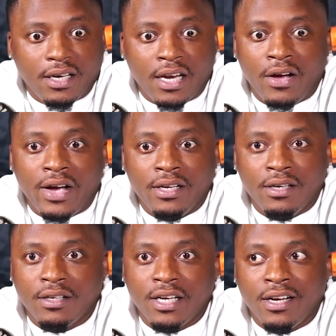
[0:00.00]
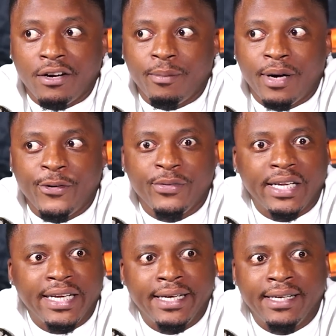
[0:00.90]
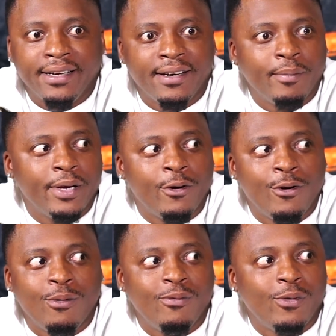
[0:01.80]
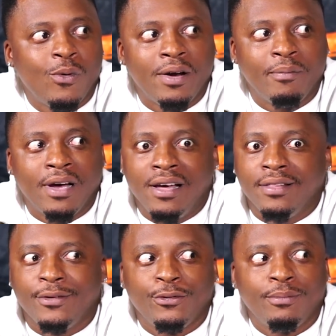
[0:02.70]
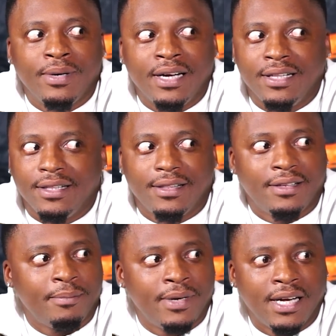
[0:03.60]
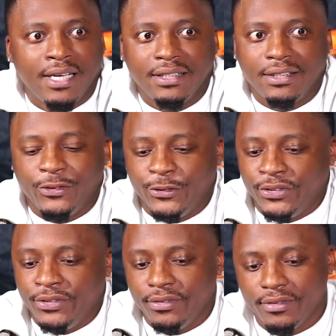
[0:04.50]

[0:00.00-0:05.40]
Now I need to get out of my own head and I'm at home for 1 month, 2 months, 3 months, you know?